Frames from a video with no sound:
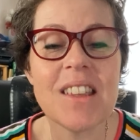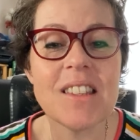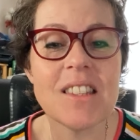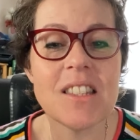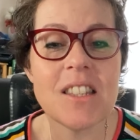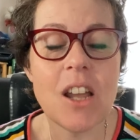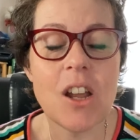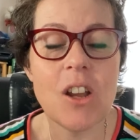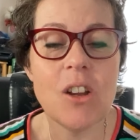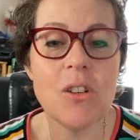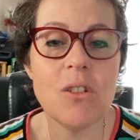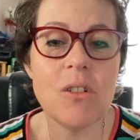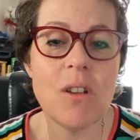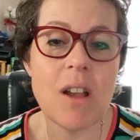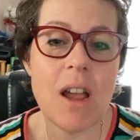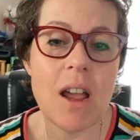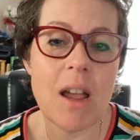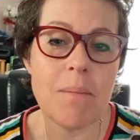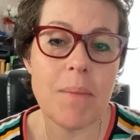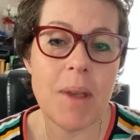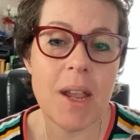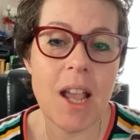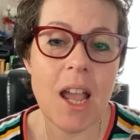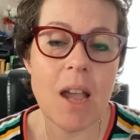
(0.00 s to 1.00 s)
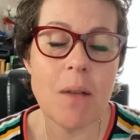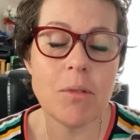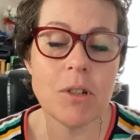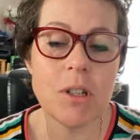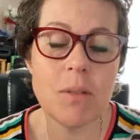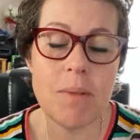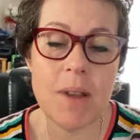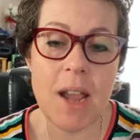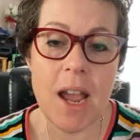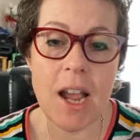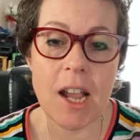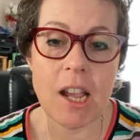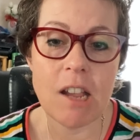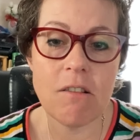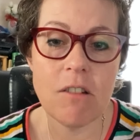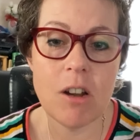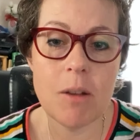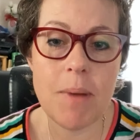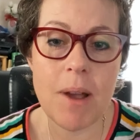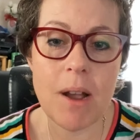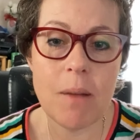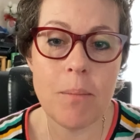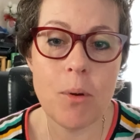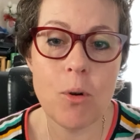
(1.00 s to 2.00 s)
So being able to be
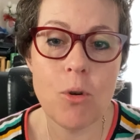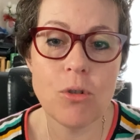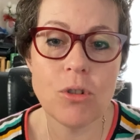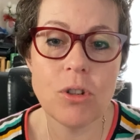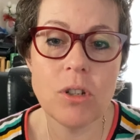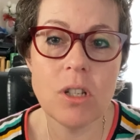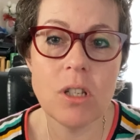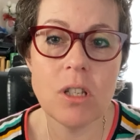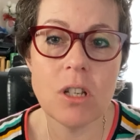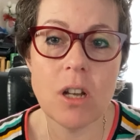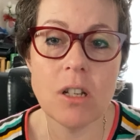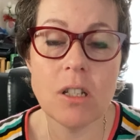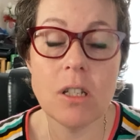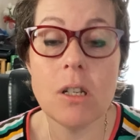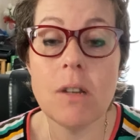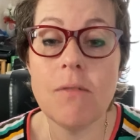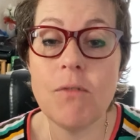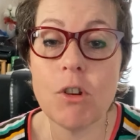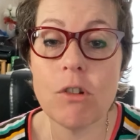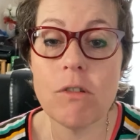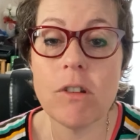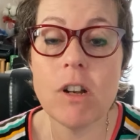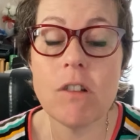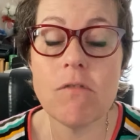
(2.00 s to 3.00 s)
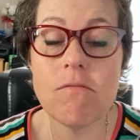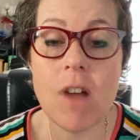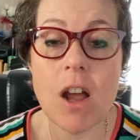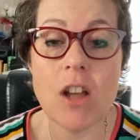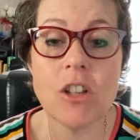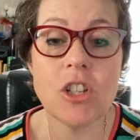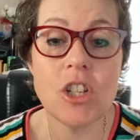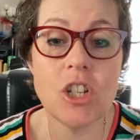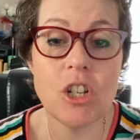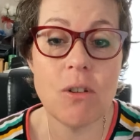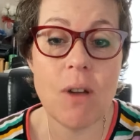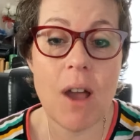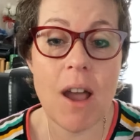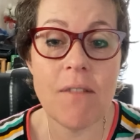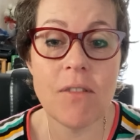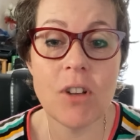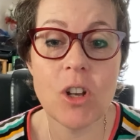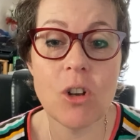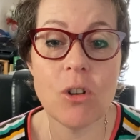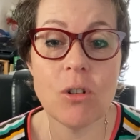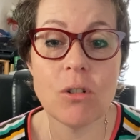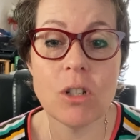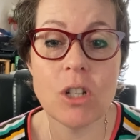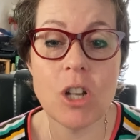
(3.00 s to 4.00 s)
accurate about portion sizes, if you're in a rush and you
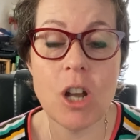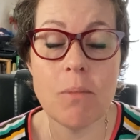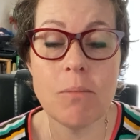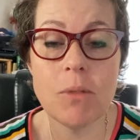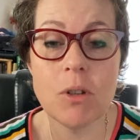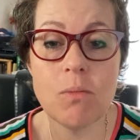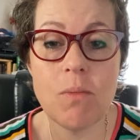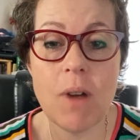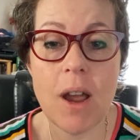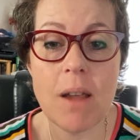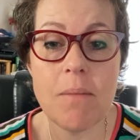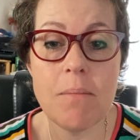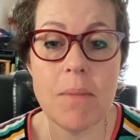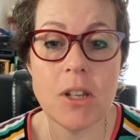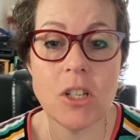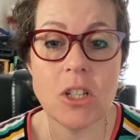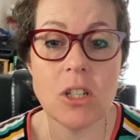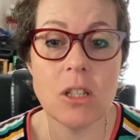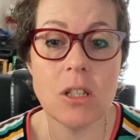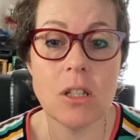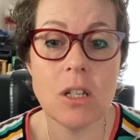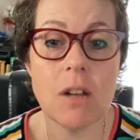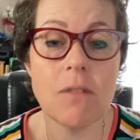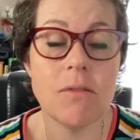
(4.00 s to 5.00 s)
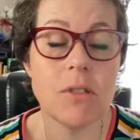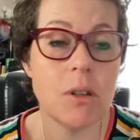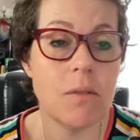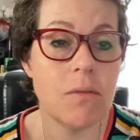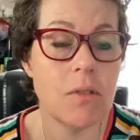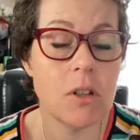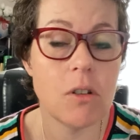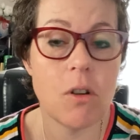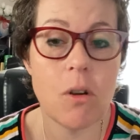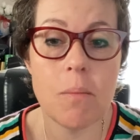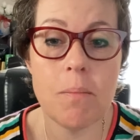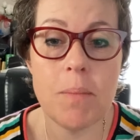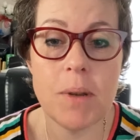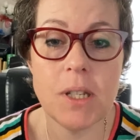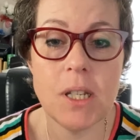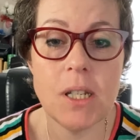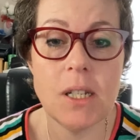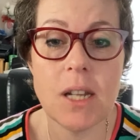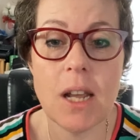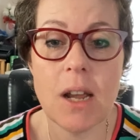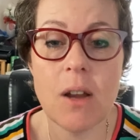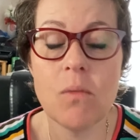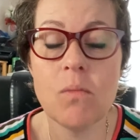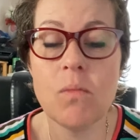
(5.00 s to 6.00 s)
haven't got time to weigh and measure stuff, so if you've got a
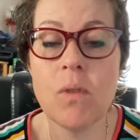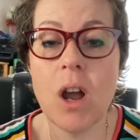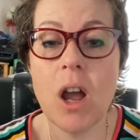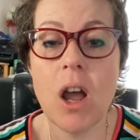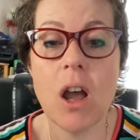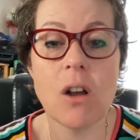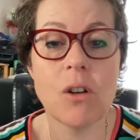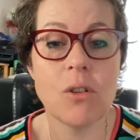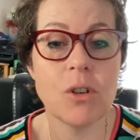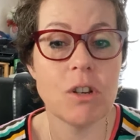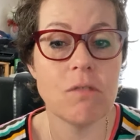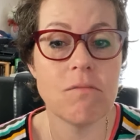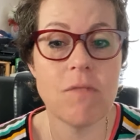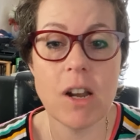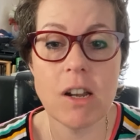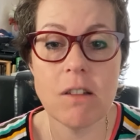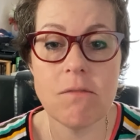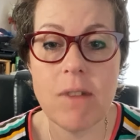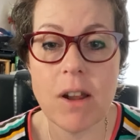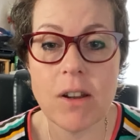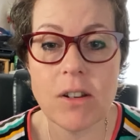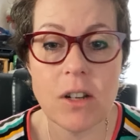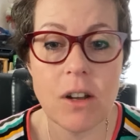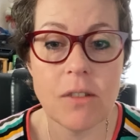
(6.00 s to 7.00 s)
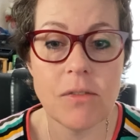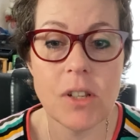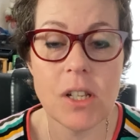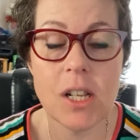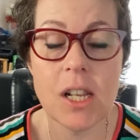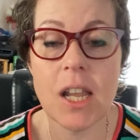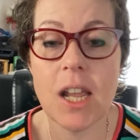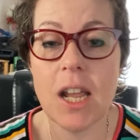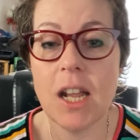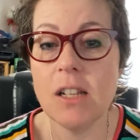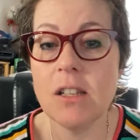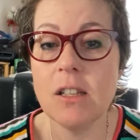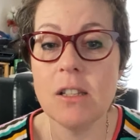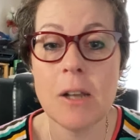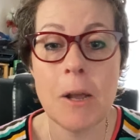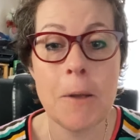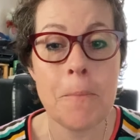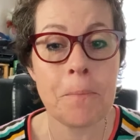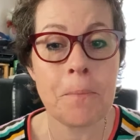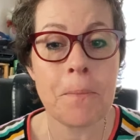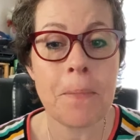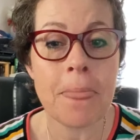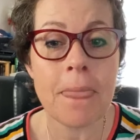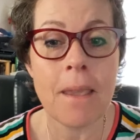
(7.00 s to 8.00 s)
busy day at work or you're running around after the kids,
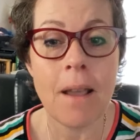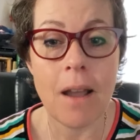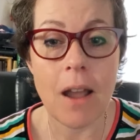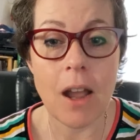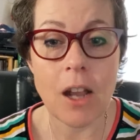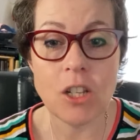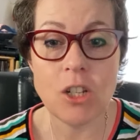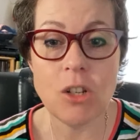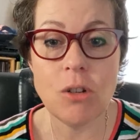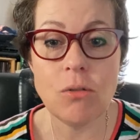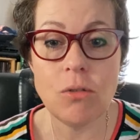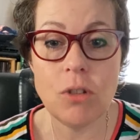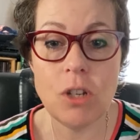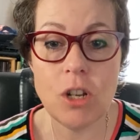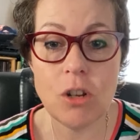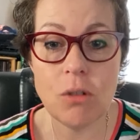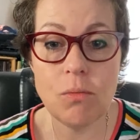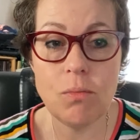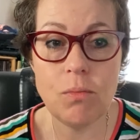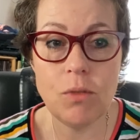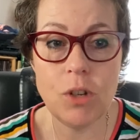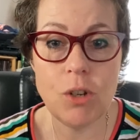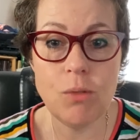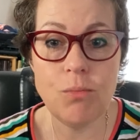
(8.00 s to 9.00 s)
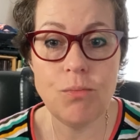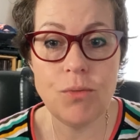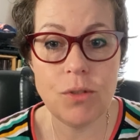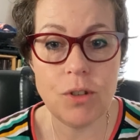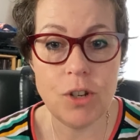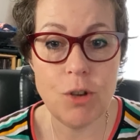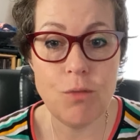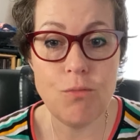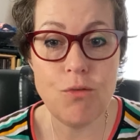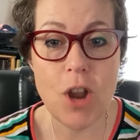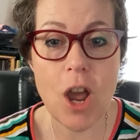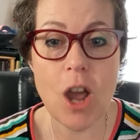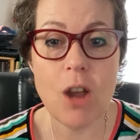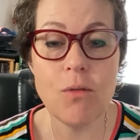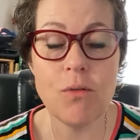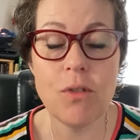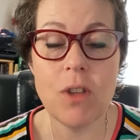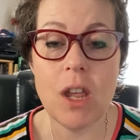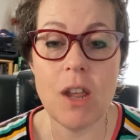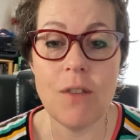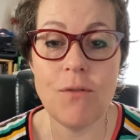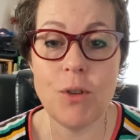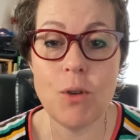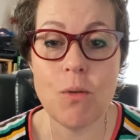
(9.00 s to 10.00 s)
and you know
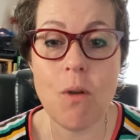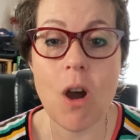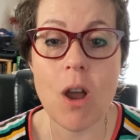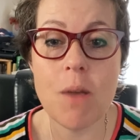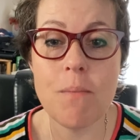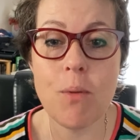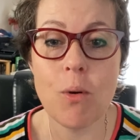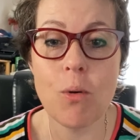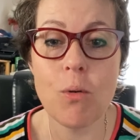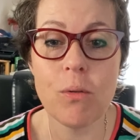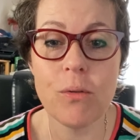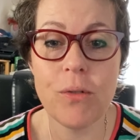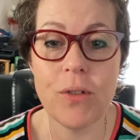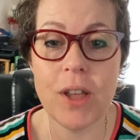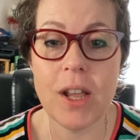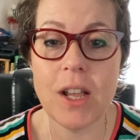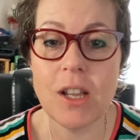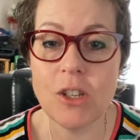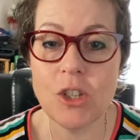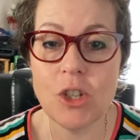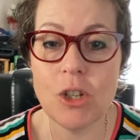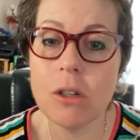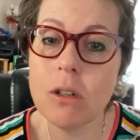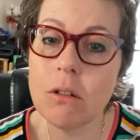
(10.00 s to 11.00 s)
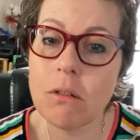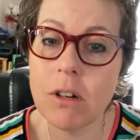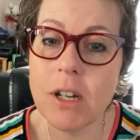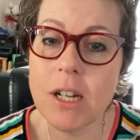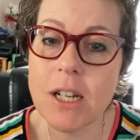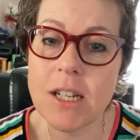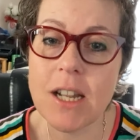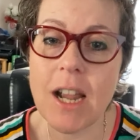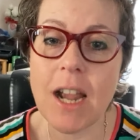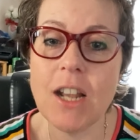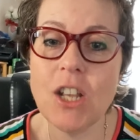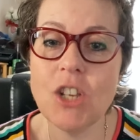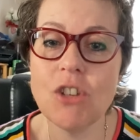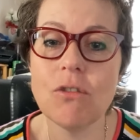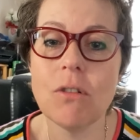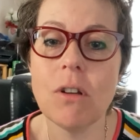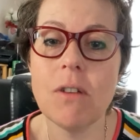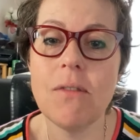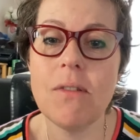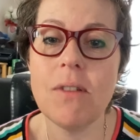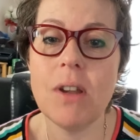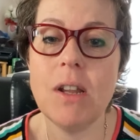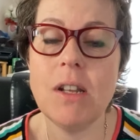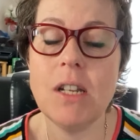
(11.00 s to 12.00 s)
that if you eyeball things you're in
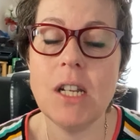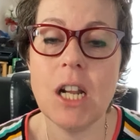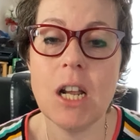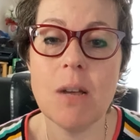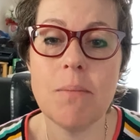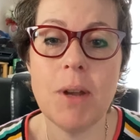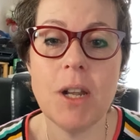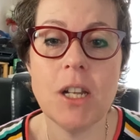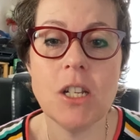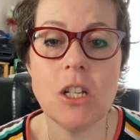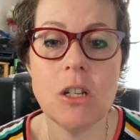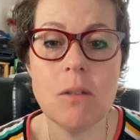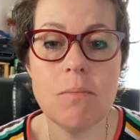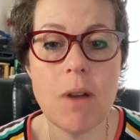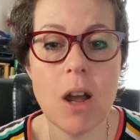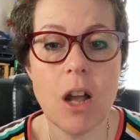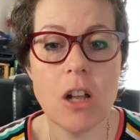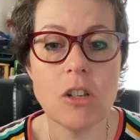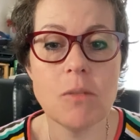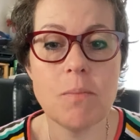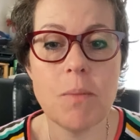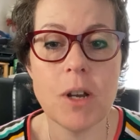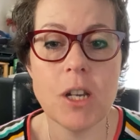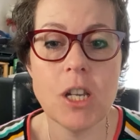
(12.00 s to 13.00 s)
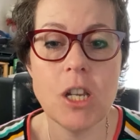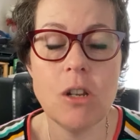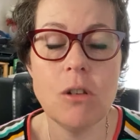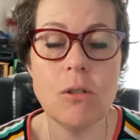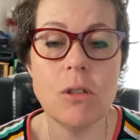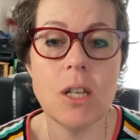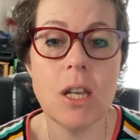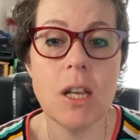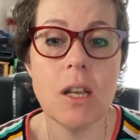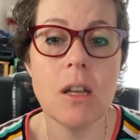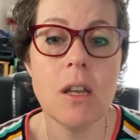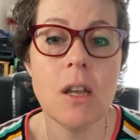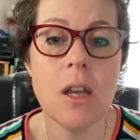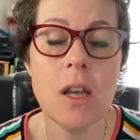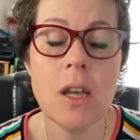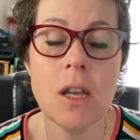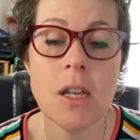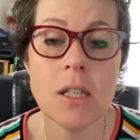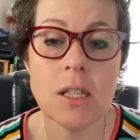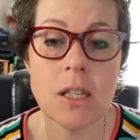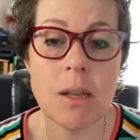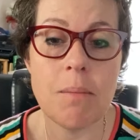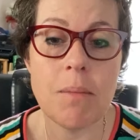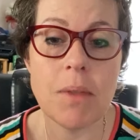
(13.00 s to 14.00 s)
danger of eating a bit too much, by using
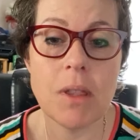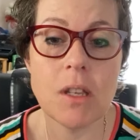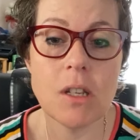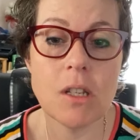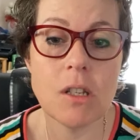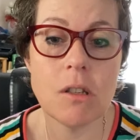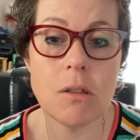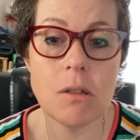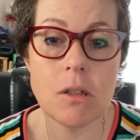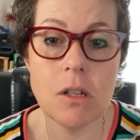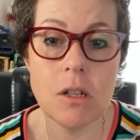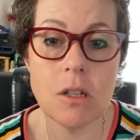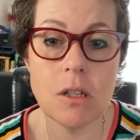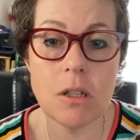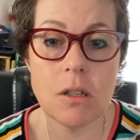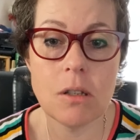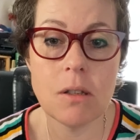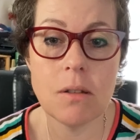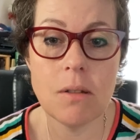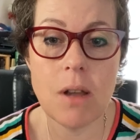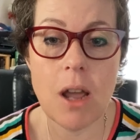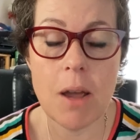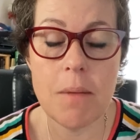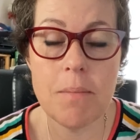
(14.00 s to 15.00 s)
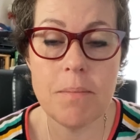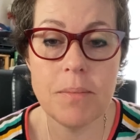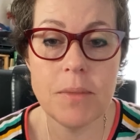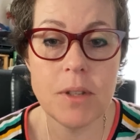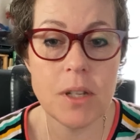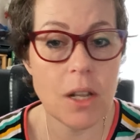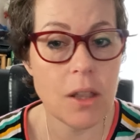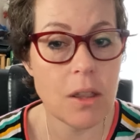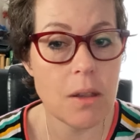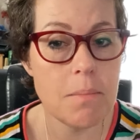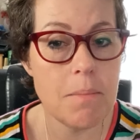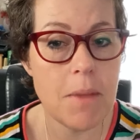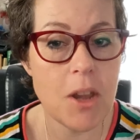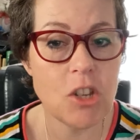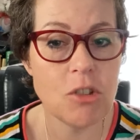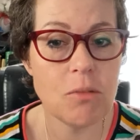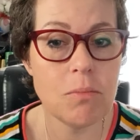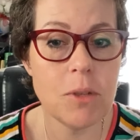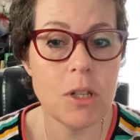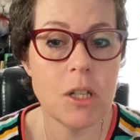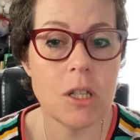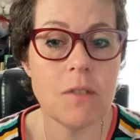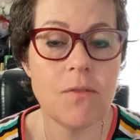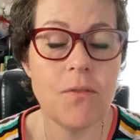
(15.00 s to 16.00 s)
something that's done the
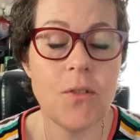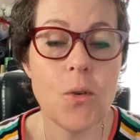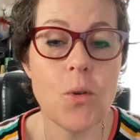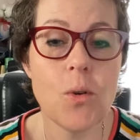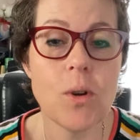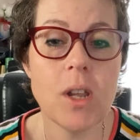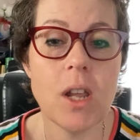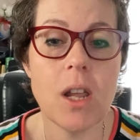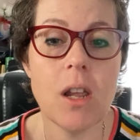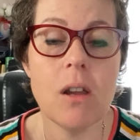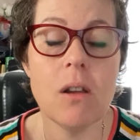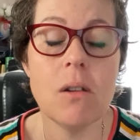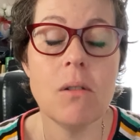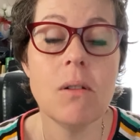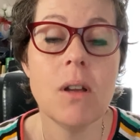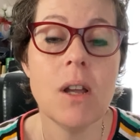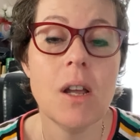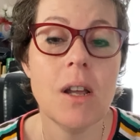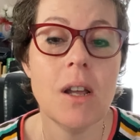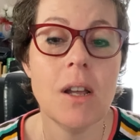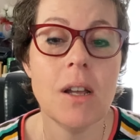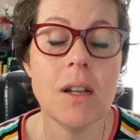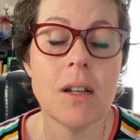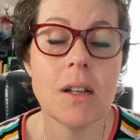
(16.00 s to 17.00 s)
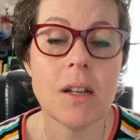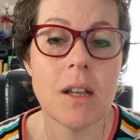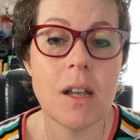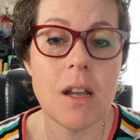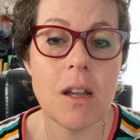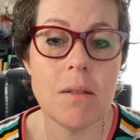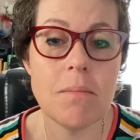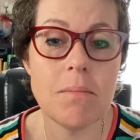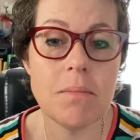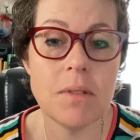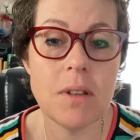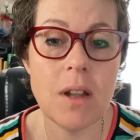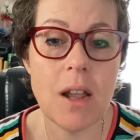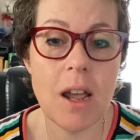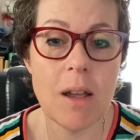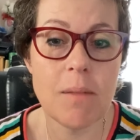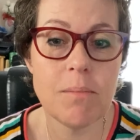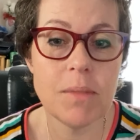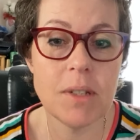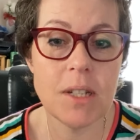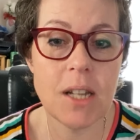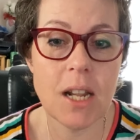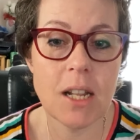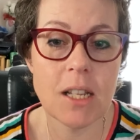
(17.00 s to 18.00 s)
measurements for you
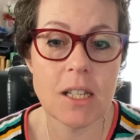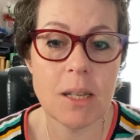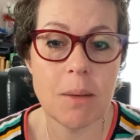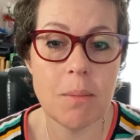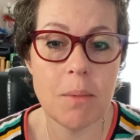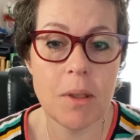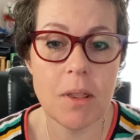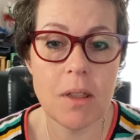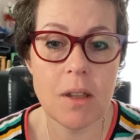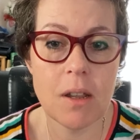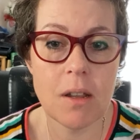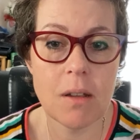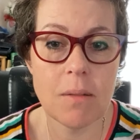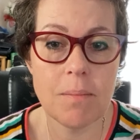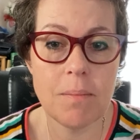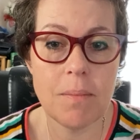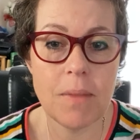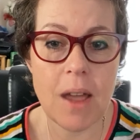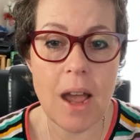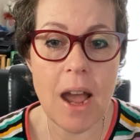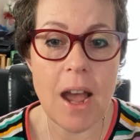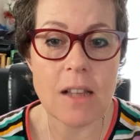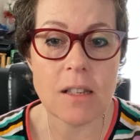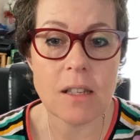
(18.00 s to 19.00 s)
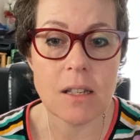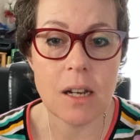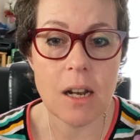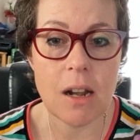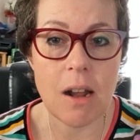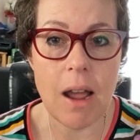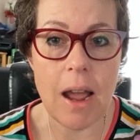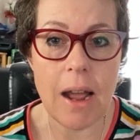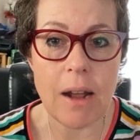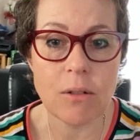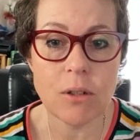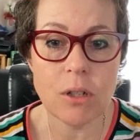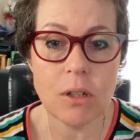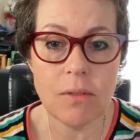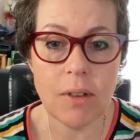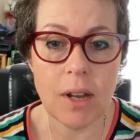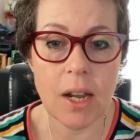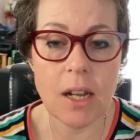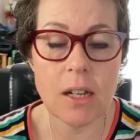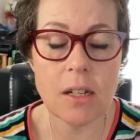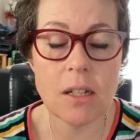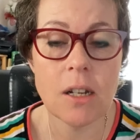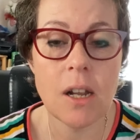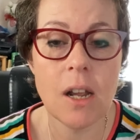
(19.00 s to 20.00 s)
can take some of the hassle out of
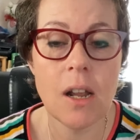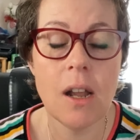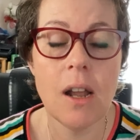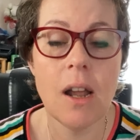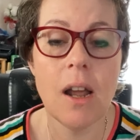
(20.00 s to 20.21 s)
it,